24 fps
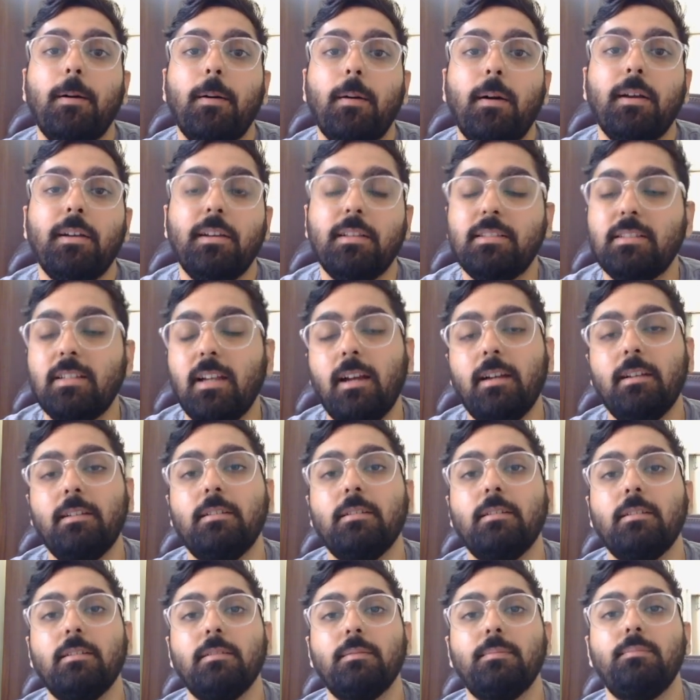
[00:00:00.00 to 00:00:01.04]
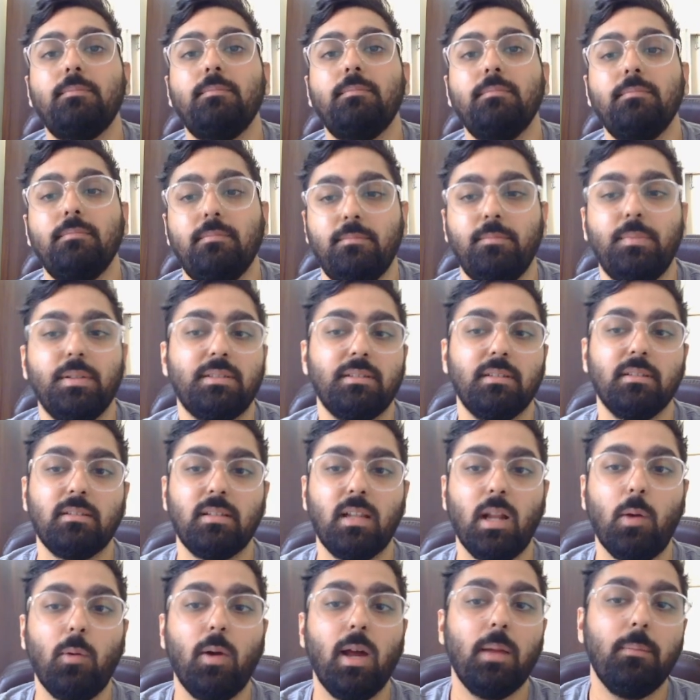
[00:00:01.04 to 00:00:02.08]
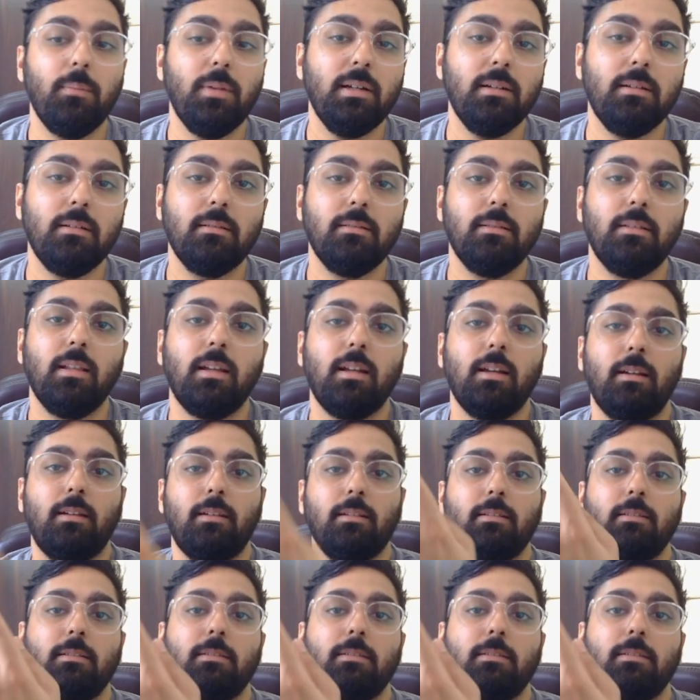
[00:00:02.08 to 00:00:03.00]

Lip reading: understand the business requirement that